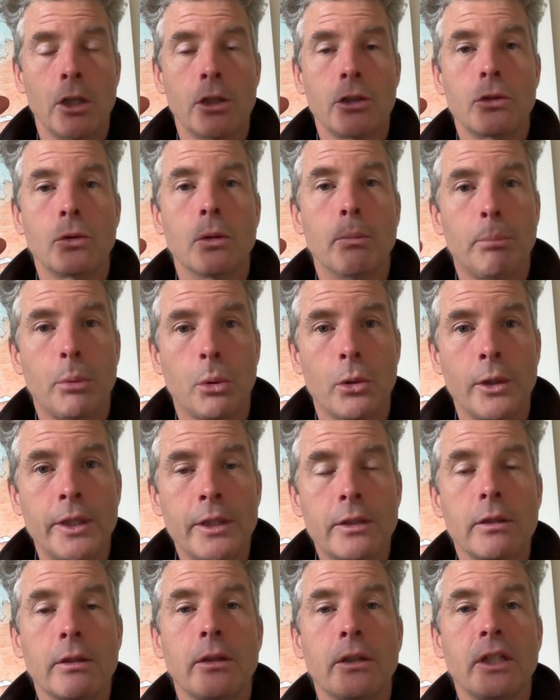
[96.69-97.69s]
to
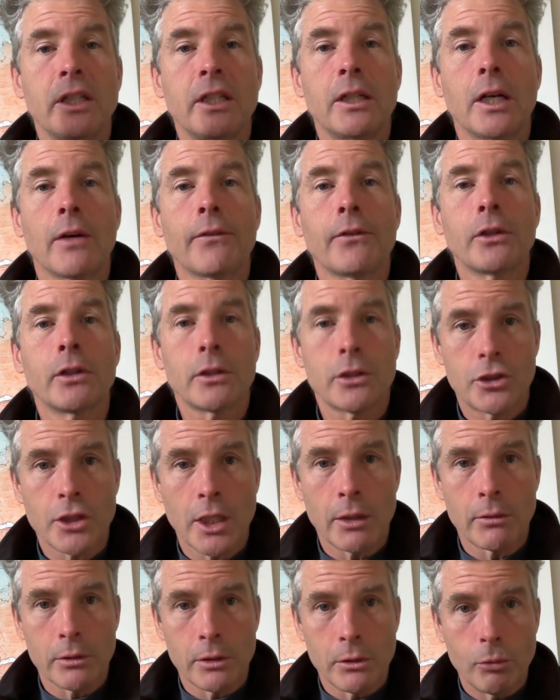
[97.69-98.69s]
appoint the governor
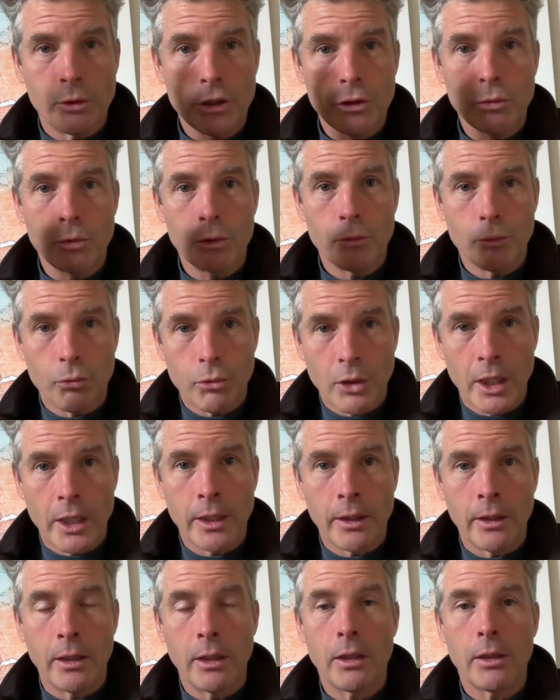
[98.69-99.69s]
general, which would
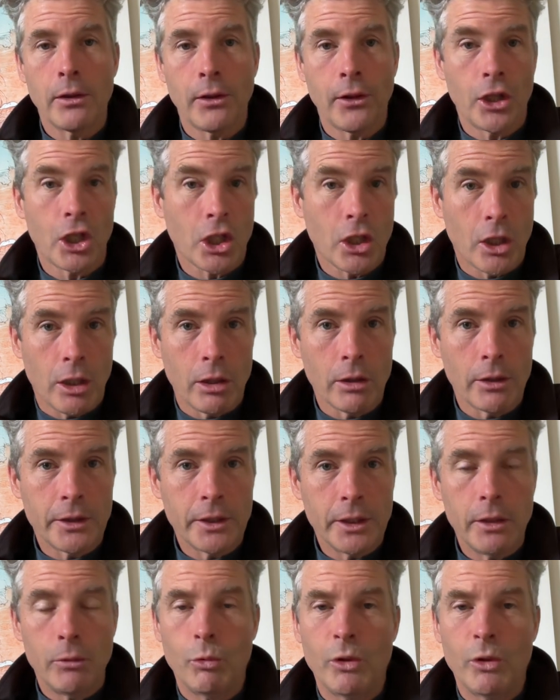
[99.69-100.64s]
run the colony,